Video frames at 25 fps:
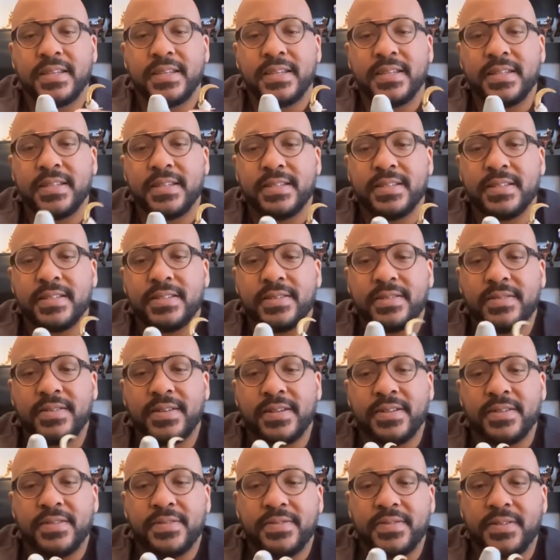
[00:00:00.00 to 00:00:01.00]
and just
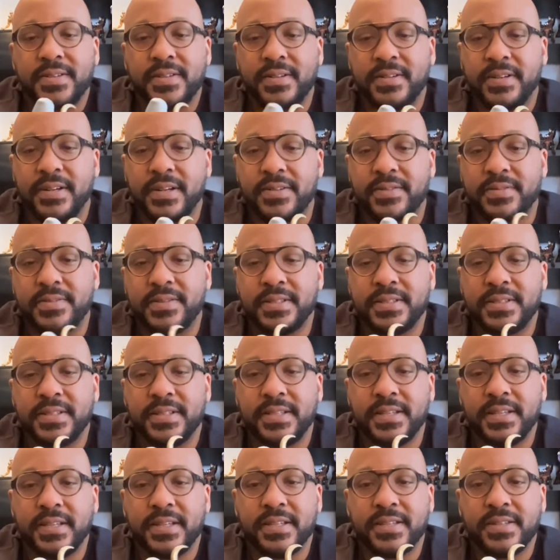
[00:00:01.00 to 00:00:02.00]
trying to figure out what the
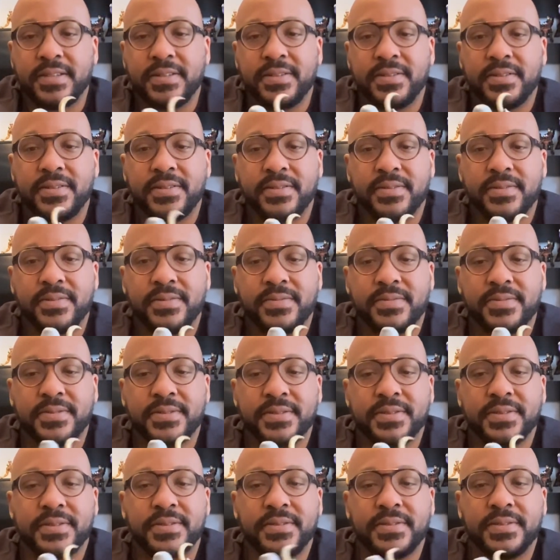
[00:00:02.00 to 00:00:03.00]
heck was
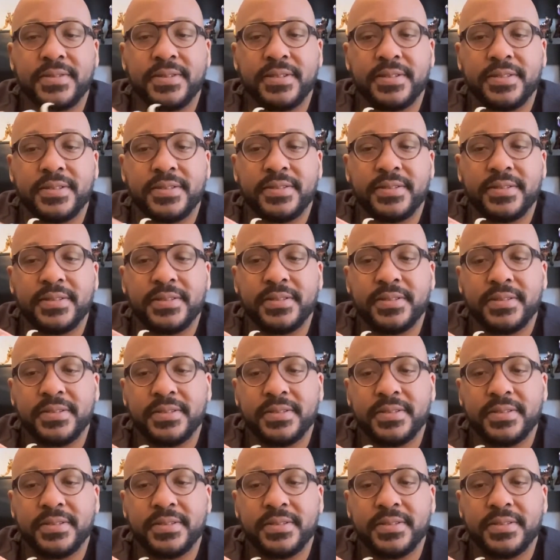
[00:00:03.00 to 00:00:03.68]
going on.